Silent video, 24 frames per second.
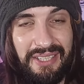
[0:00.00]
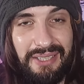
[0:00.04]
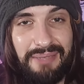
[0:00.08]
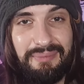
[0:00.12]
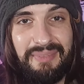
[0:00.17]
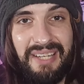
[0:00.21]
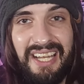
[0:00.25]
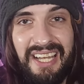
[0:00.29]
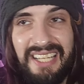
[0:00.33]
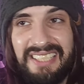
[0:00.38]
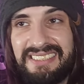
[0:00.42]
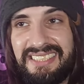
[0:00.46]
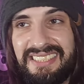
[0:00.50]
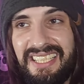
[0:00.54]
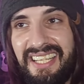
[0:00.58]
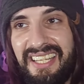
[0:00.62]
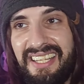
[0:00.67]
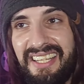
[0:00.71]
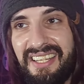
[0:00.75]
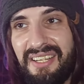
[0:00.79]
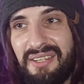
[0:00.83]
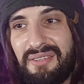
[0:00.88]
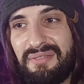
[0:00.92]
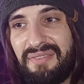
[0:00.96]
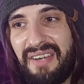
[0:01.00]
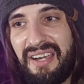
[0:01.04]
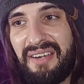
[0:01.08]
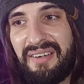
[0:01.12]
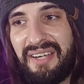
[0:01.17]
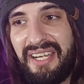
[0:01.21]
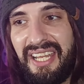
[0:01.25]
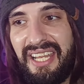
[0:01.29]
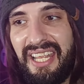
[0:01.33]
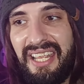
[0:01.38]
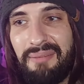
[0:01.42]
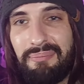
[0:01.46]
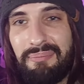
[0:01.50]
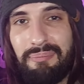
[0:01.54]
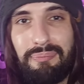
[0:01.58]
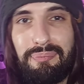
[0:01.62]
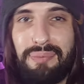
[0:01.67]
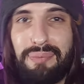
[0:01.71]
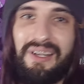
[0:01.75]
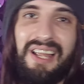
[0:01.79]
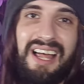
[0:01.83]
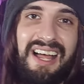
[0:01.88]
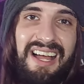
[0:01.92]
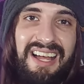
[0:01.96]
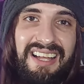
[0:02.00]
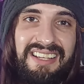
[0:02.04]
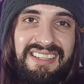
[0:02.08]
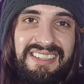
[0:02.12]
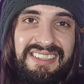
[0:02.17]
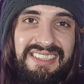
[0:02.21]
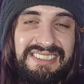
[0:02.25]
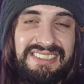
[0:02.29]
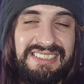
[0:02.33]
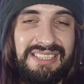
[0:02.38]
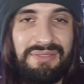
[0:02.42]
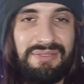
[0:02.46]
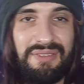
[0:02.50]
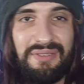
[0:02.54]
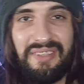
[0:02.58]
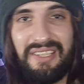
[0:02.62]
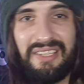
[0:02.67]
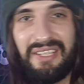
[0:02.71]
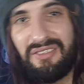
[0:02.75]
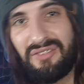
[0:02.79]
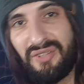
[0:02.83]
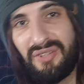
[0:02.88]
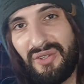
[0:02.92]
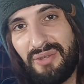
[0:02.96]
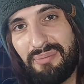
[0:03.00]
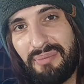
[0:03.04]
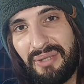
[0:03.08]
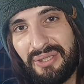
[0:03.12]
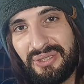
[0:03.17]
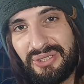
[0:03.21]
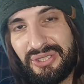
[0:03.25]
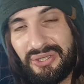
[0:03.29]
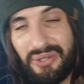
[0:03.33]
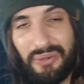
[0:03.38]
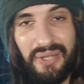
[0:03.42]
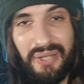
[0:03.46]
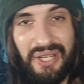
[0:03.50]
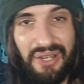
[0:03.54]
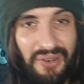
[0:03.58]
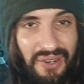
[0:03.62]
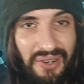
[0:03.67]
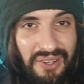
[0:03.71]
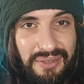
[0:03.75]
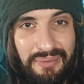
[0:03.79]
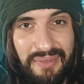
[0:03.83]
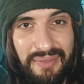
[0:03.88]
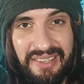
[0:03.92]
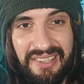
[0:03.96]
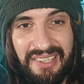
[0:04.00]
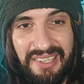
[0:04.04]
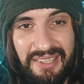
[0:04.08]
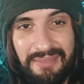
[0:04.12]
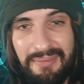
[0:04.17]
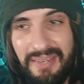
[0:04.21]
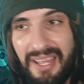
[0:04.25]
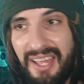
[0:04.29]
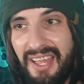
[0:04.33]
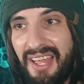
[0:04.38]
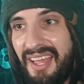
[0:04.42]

them, saying they're very bland, there's nothing really too much going on with them.